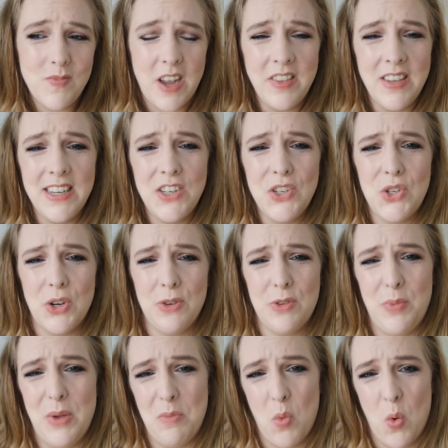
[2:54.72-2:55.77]
I think it
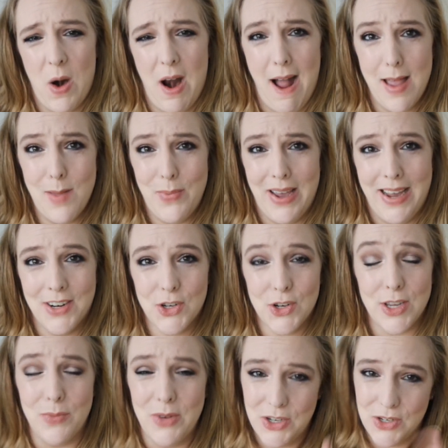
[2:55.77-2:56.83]
deserves a bit more hype,
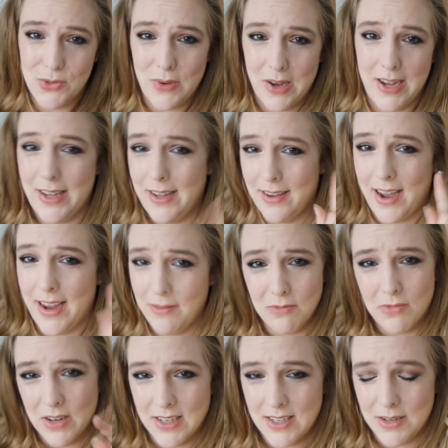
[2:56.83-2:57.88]
actually, which is why I
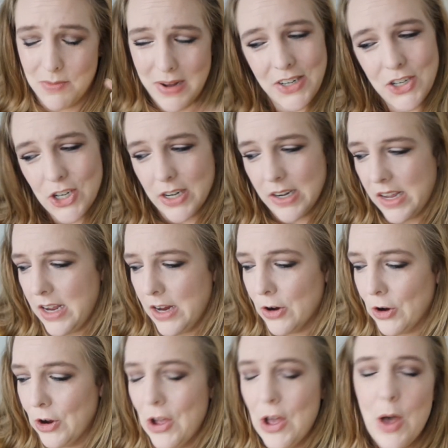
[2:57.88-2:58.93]
wanted to mention it
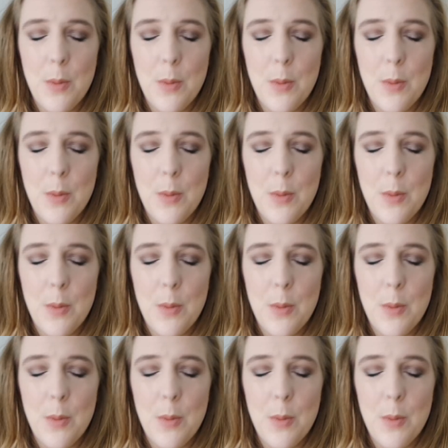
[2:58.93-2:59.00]
here.